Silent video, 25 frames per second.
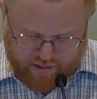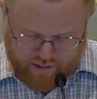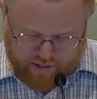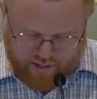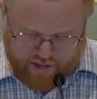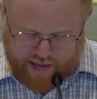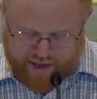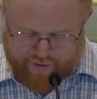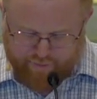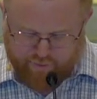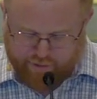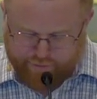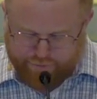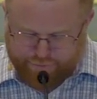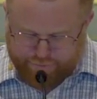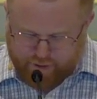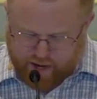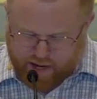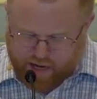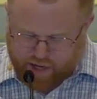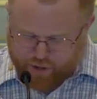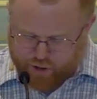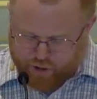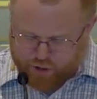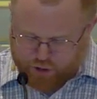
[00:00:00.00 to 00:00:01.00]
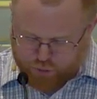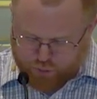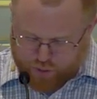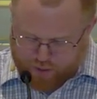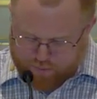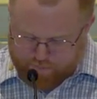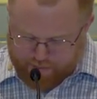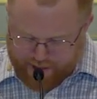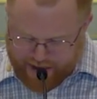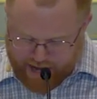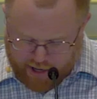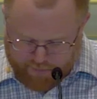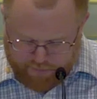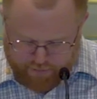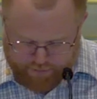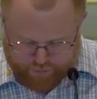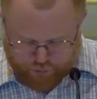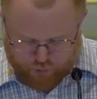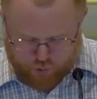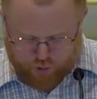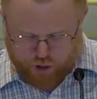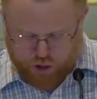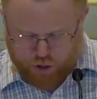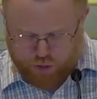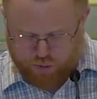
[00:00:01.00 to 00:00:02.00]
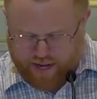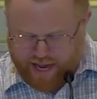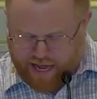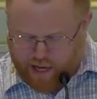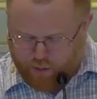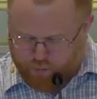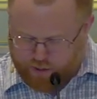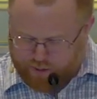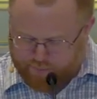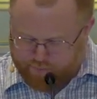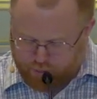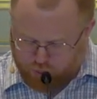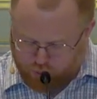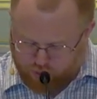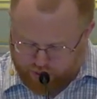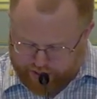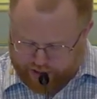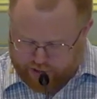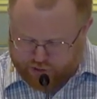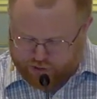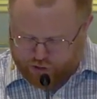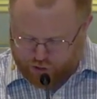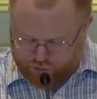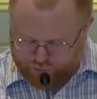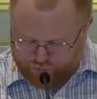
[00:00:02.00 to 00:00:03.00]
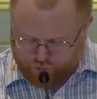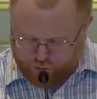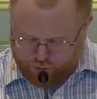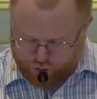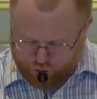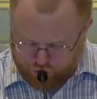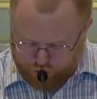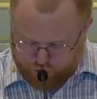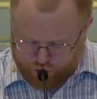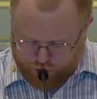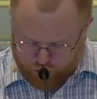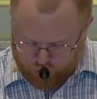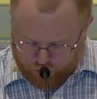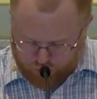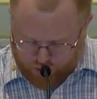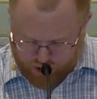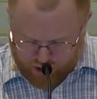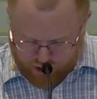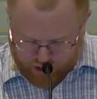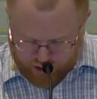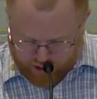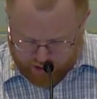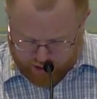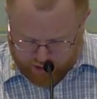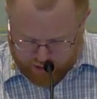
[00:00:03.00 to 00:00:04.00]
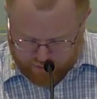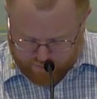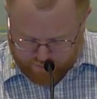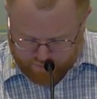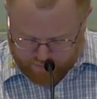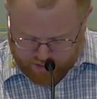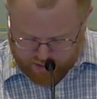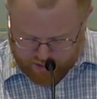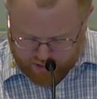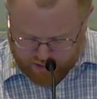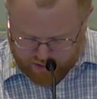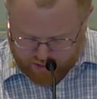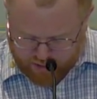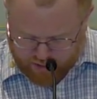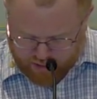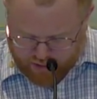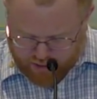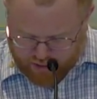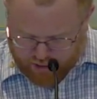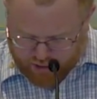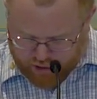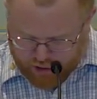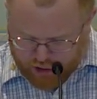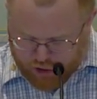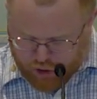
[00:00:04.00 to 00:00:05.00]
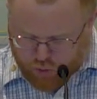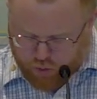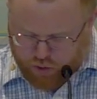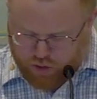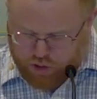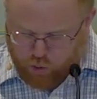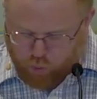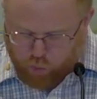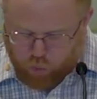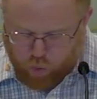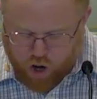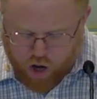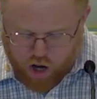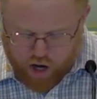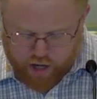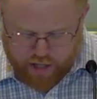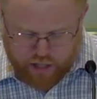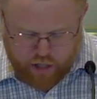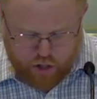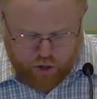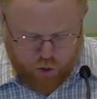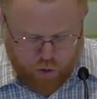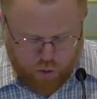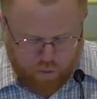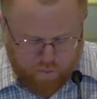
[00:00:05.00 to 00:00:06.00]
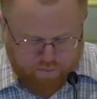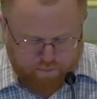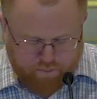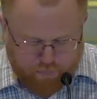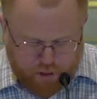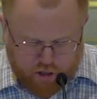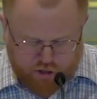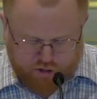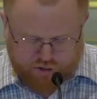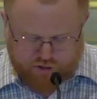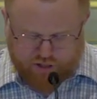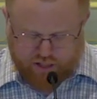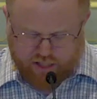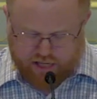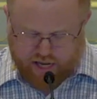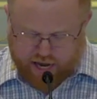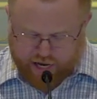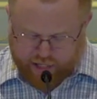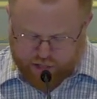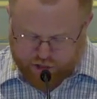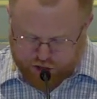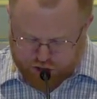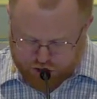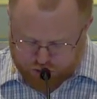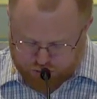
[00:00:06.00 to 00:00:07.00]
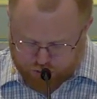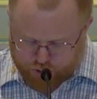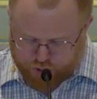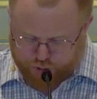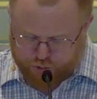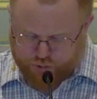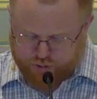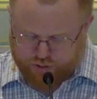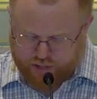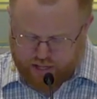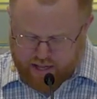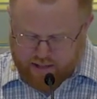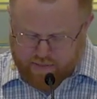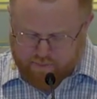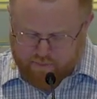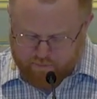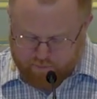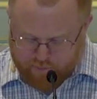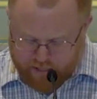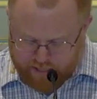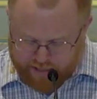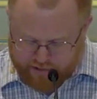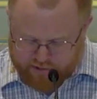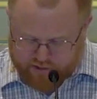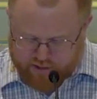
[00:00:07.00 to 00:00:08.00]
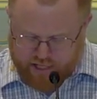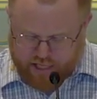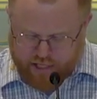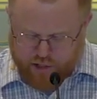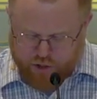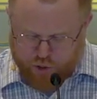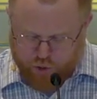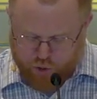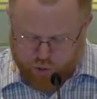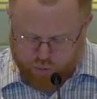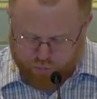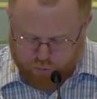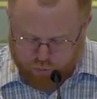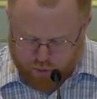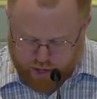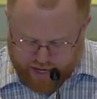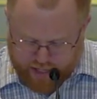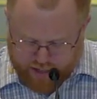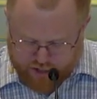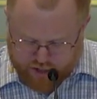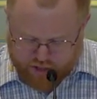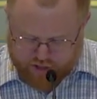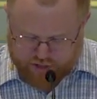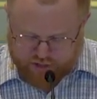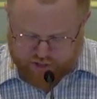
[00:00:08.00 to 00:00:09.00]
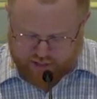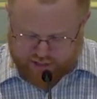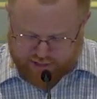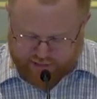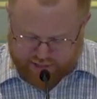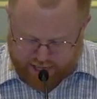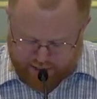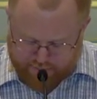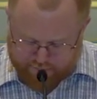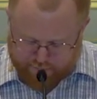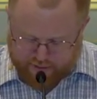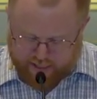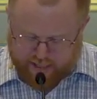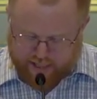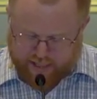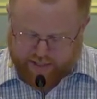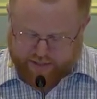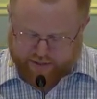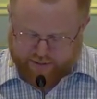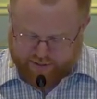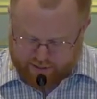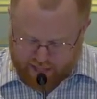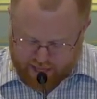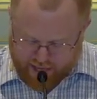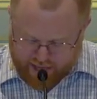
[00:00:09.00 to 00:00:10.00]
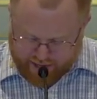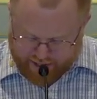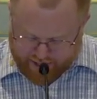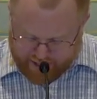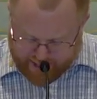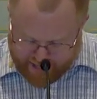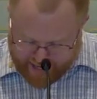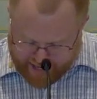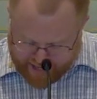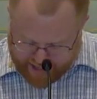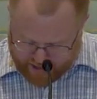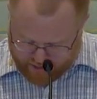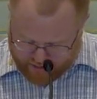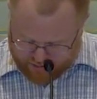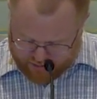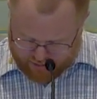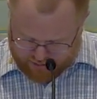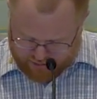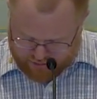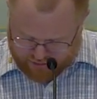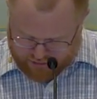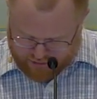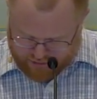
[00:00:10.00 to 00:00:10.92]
Heavenly Father, as we bow before you now, we praise you for who you are. You are the one in whom mercy and truth meet, in whom righteousness and peace kiss